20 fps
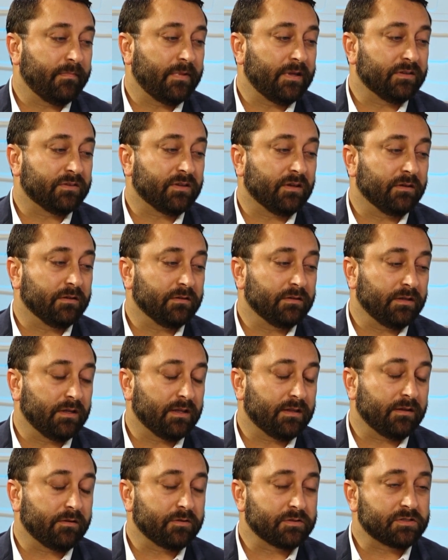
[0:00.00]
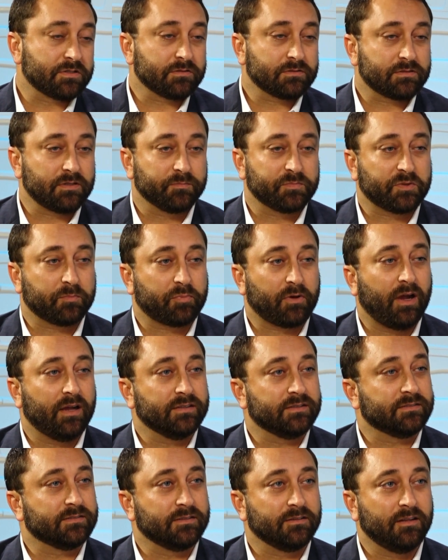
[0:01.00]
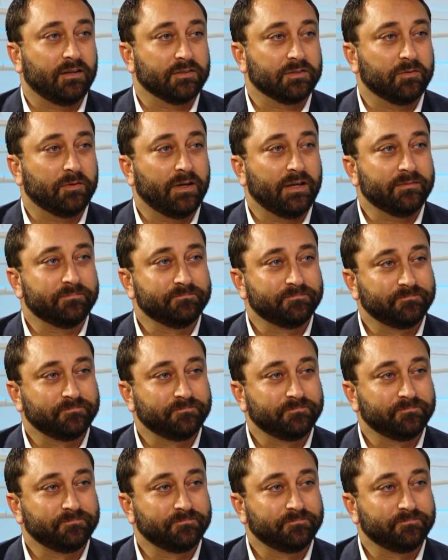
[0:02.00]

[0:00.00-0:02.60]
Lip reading: so, yeah, there were some surprises along the way.